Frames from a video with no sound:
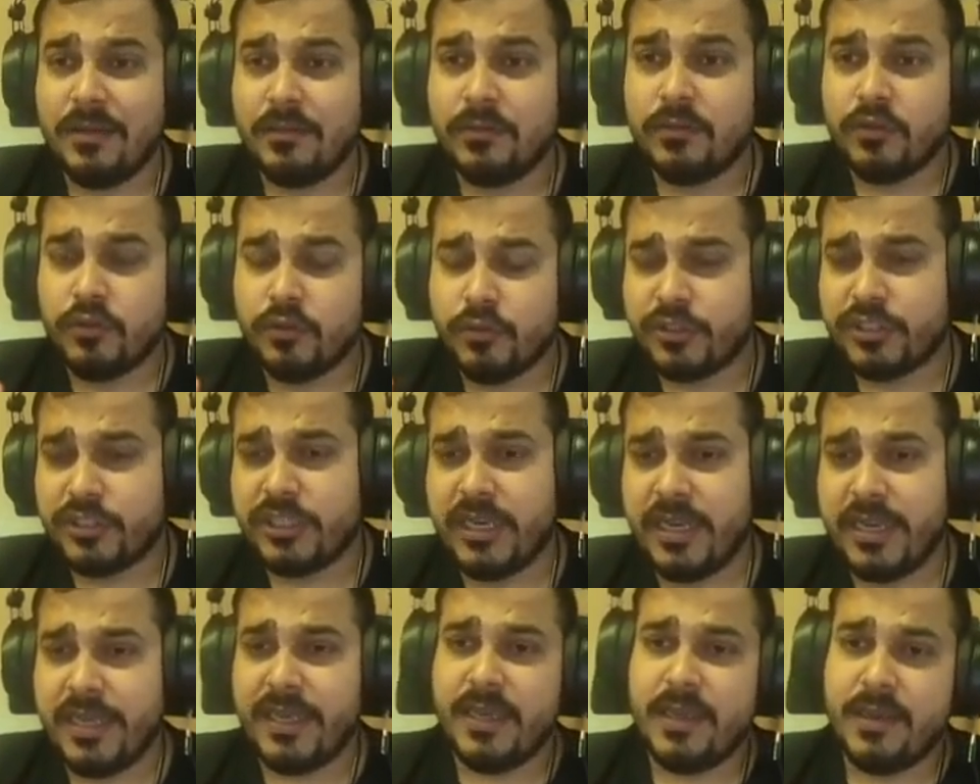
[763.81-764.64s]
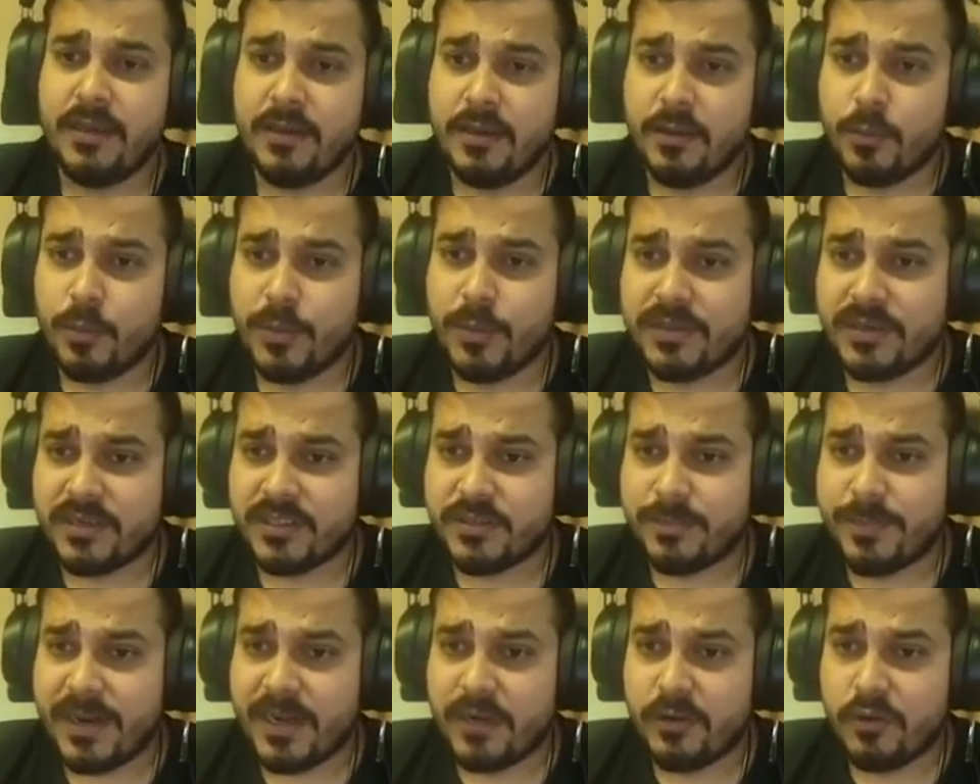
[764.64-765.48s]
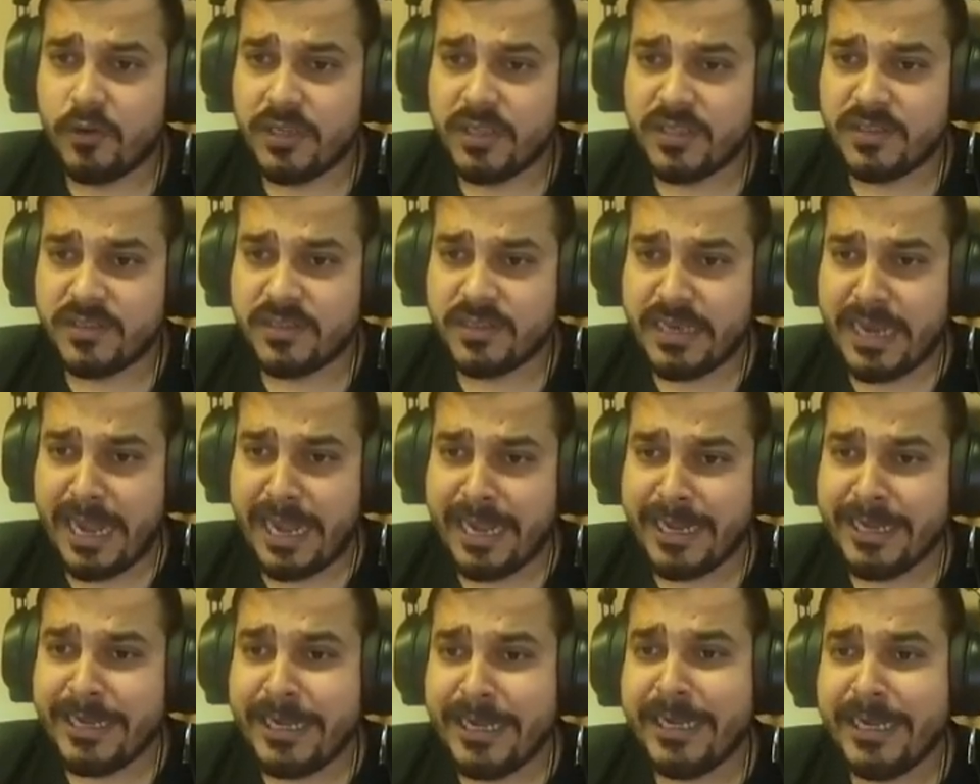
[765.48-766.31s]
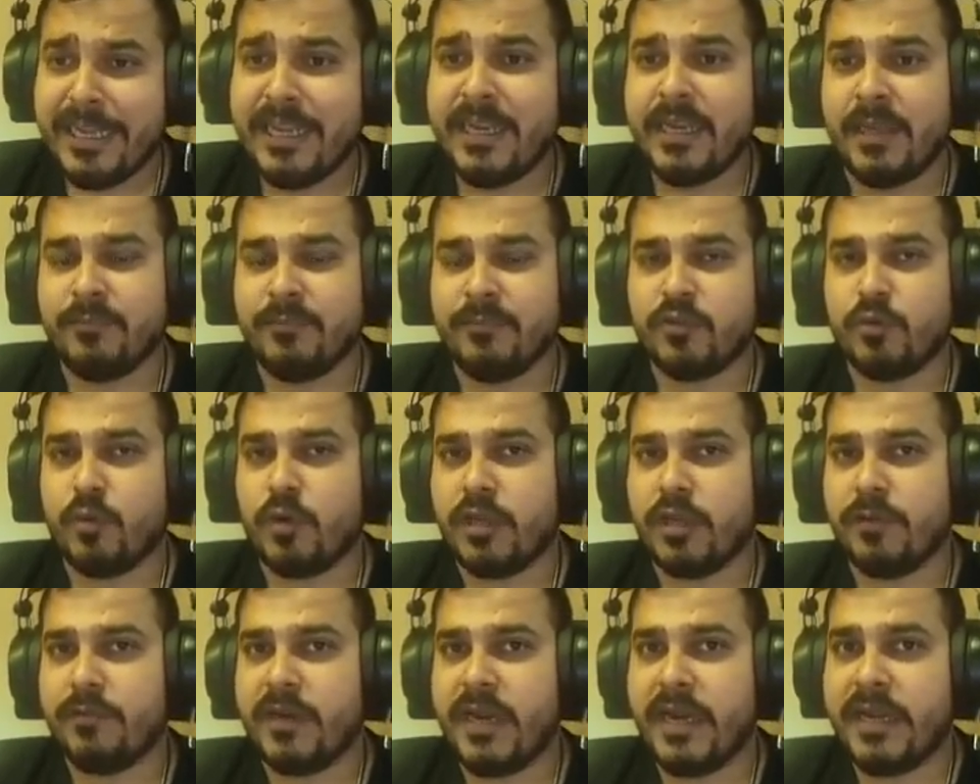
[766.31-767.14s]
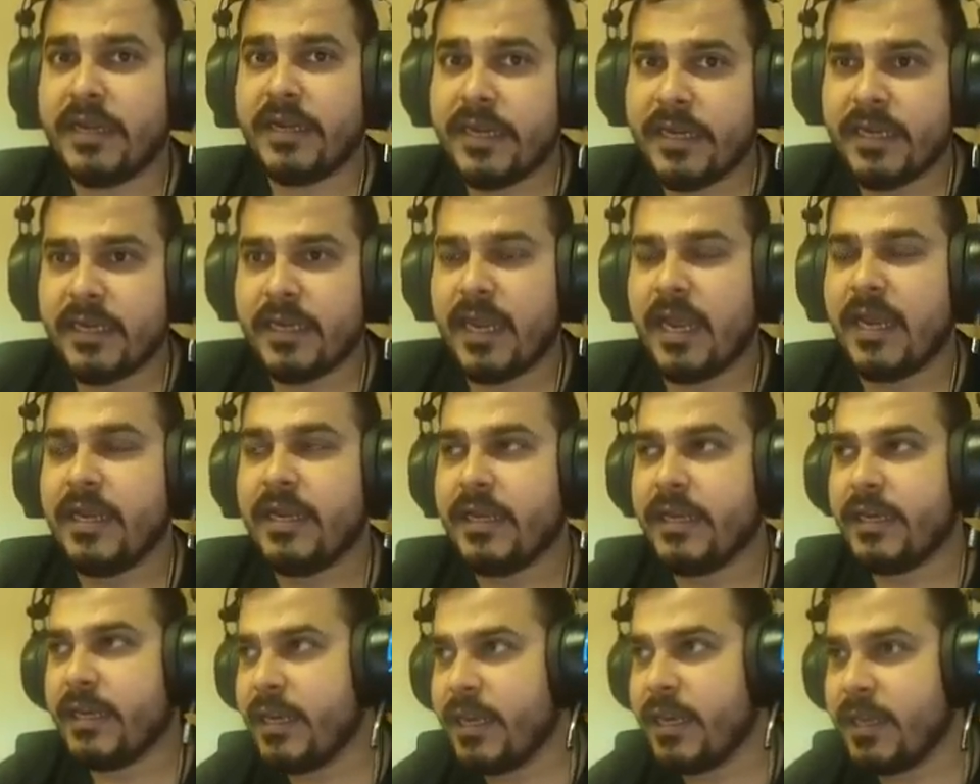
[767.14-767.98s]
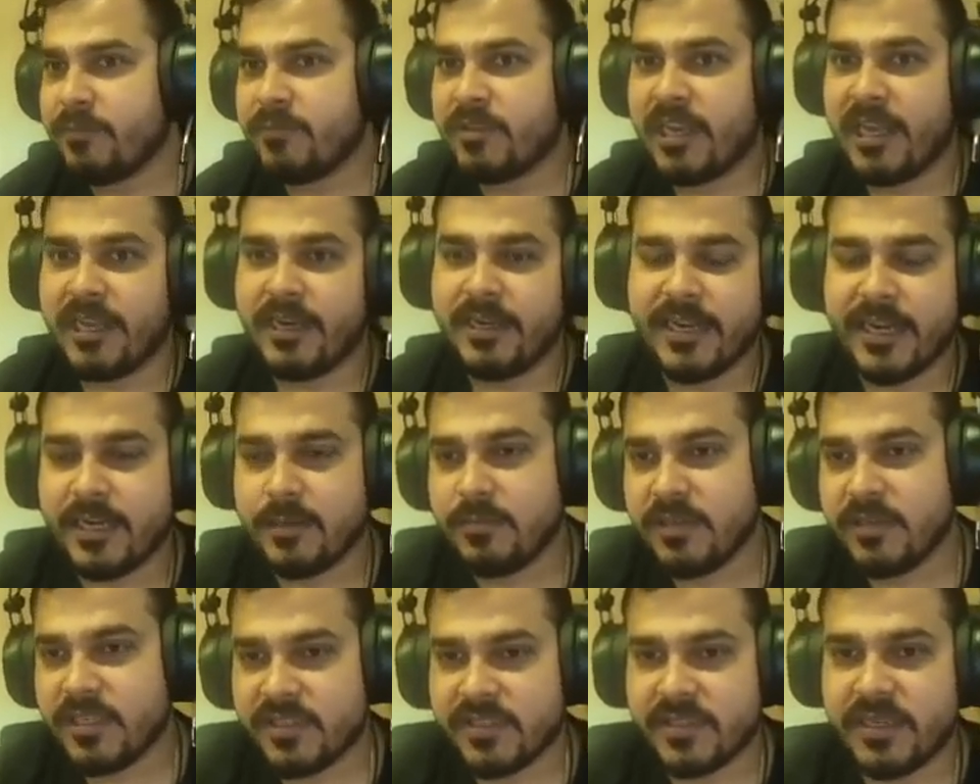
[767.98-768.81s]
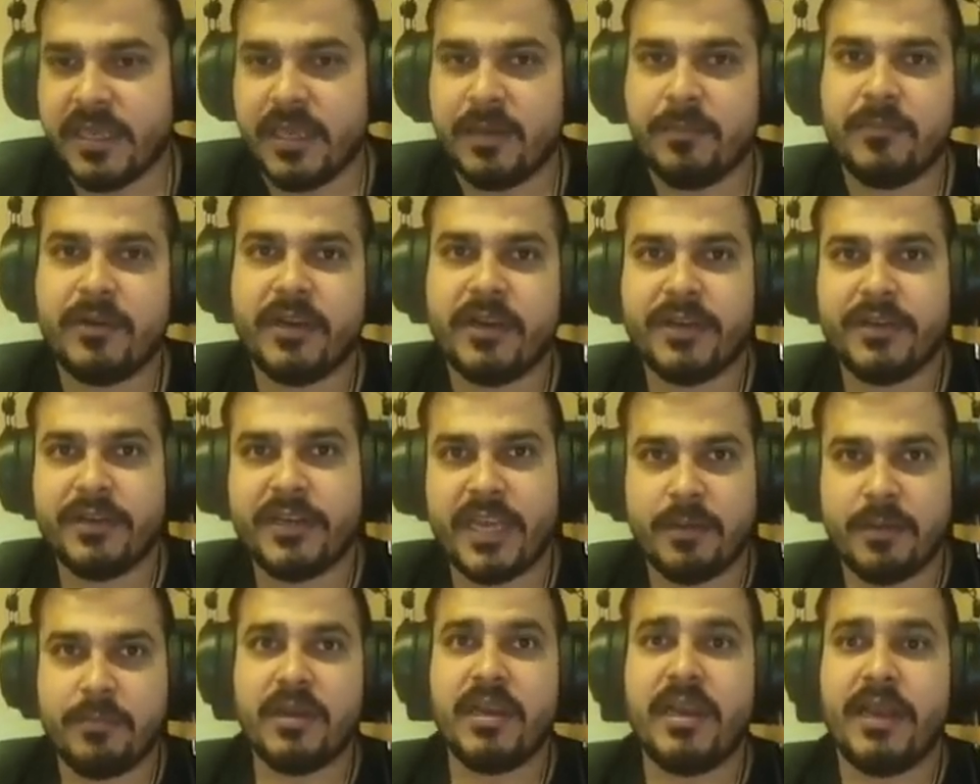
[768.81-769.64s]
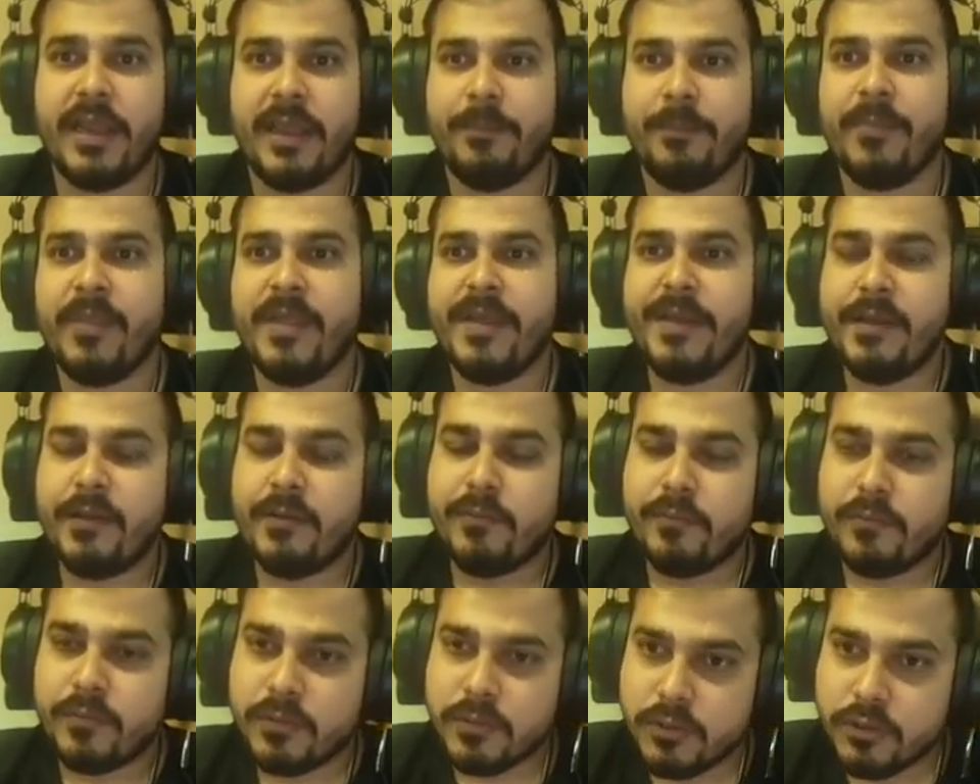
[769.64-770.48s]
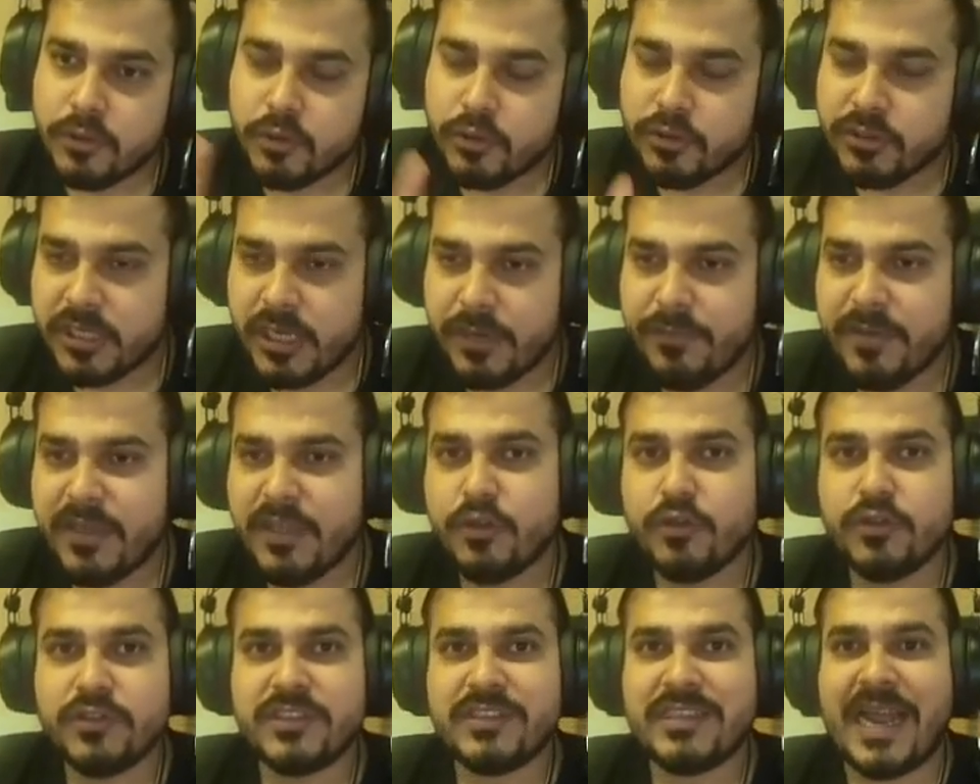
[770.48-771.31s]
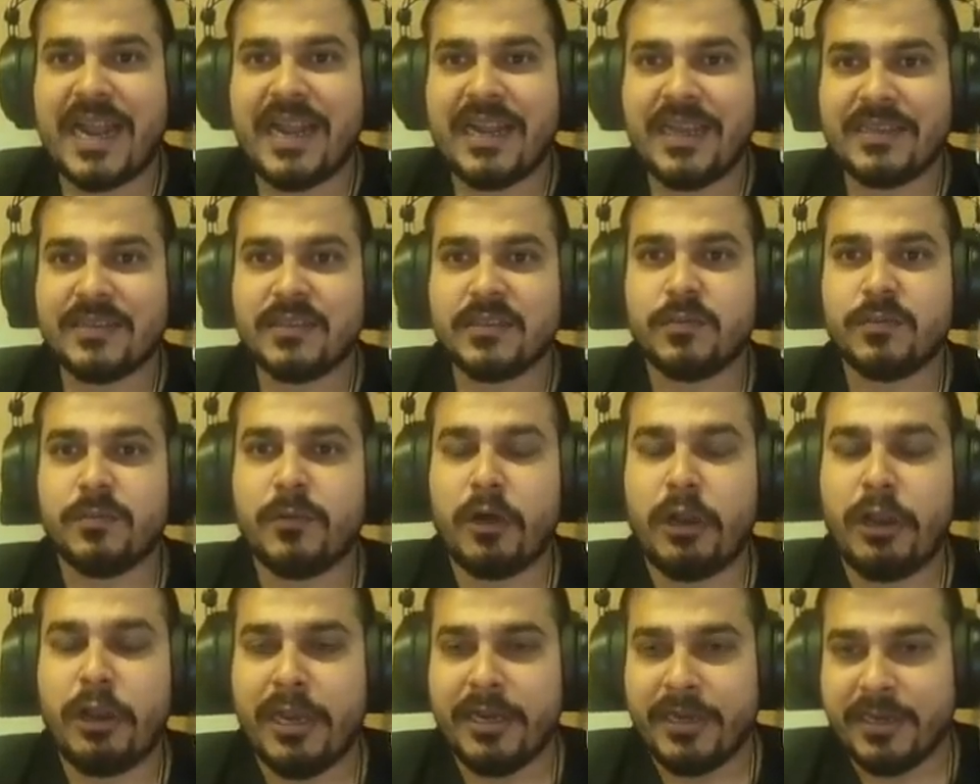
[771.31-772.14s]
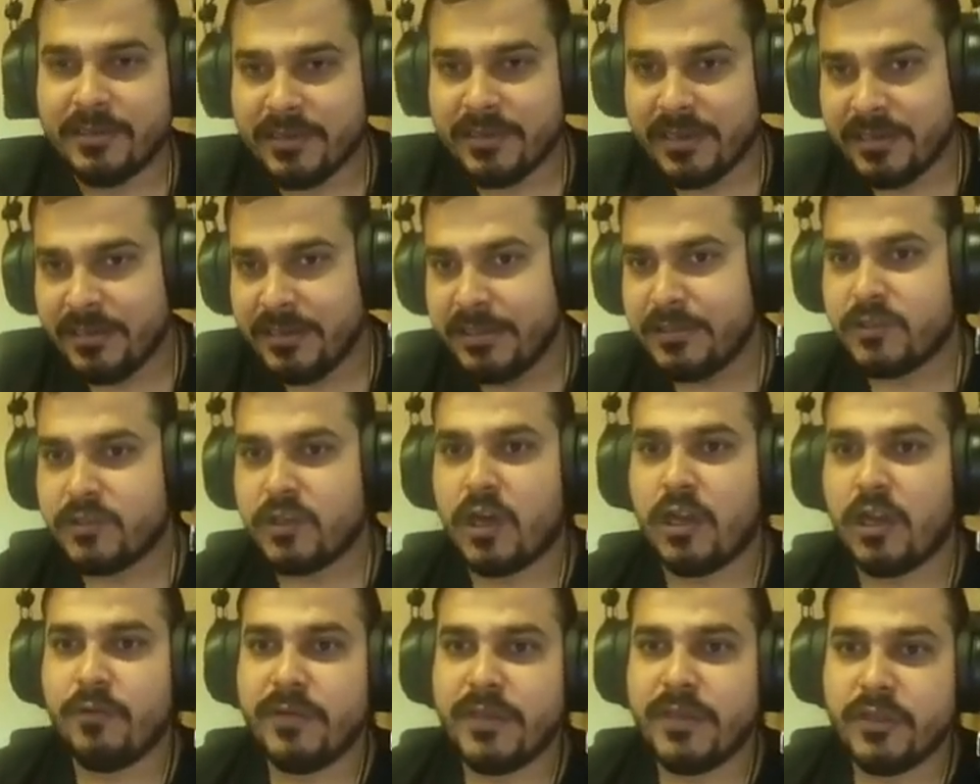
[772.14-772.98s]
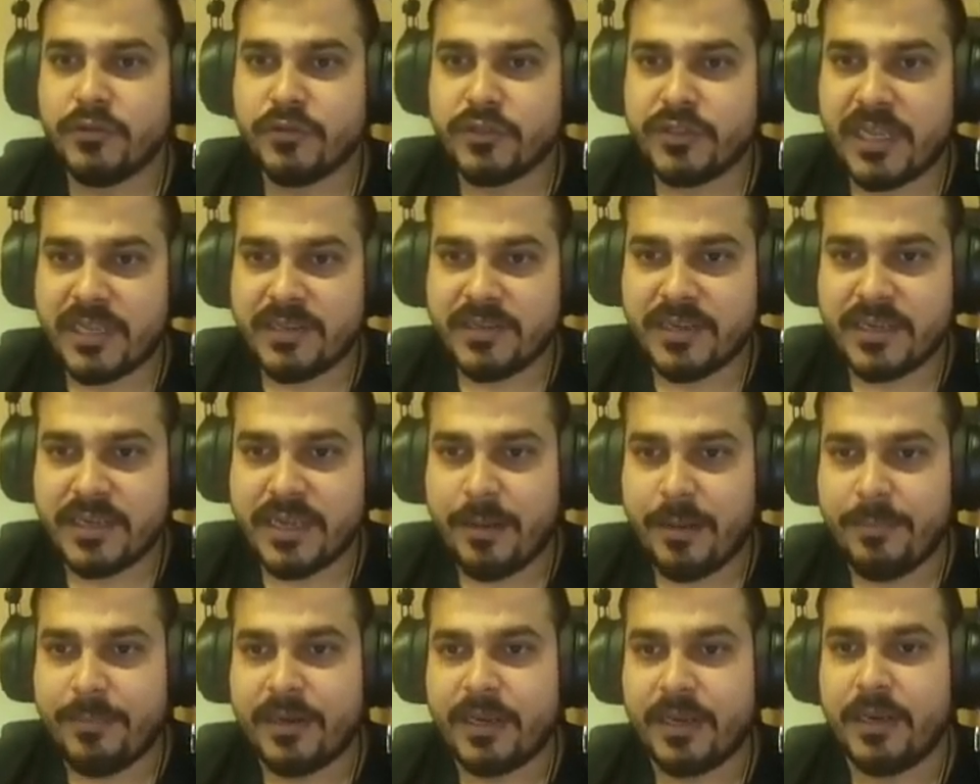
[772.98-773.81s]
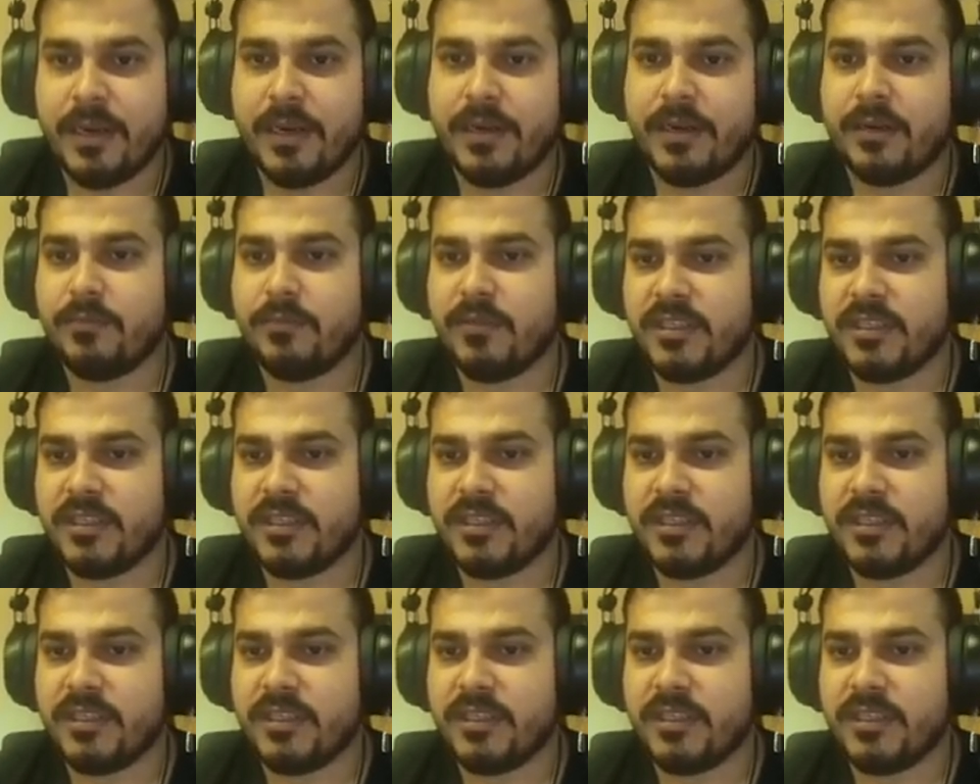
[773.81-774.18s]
Usually with respect to this entity names, whatever entity names like database name, table name, usually we use that as a small letters, and this all we use as a capital letter.